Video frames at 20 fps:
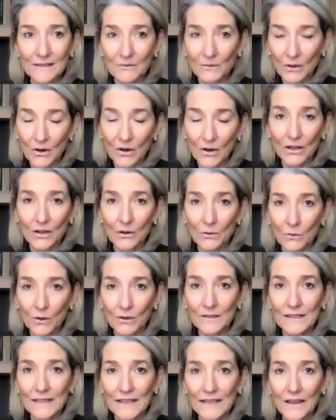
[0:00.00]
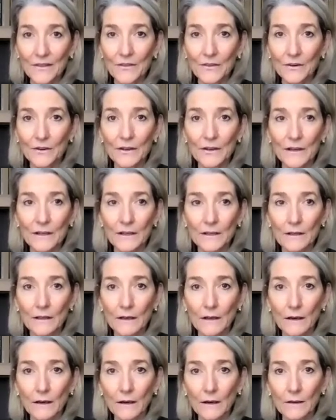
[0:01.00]
We're all gonna work together
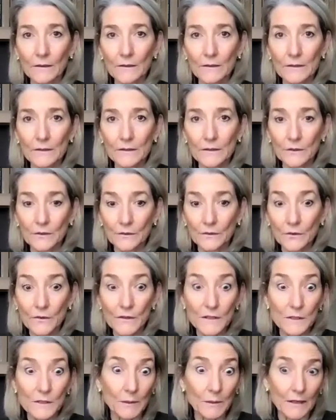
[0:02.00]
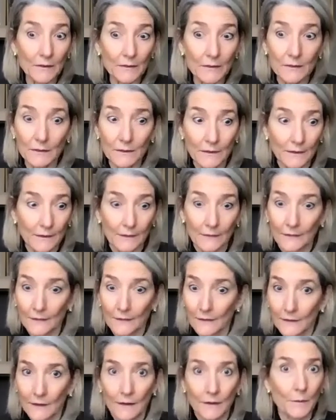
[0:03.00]
to do this, because
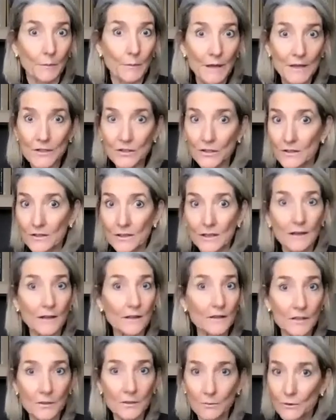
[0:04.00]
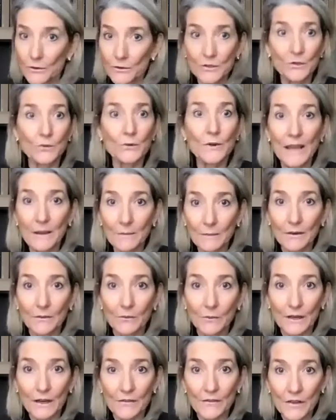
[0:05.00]
the patients, the customers, you name it,
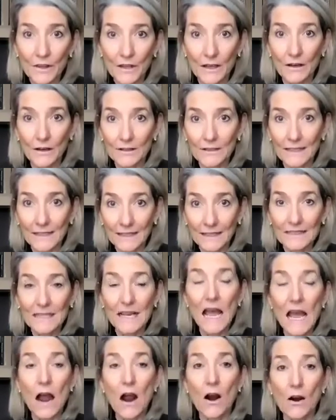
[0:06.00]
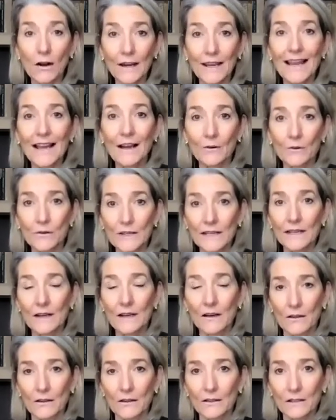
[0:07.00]
whatever the context, are counting
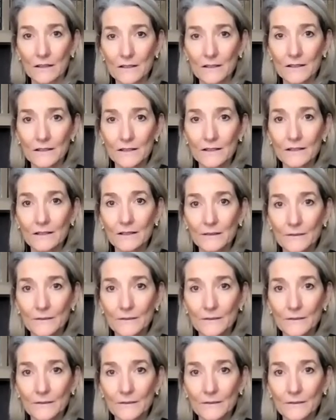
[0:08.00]
on us.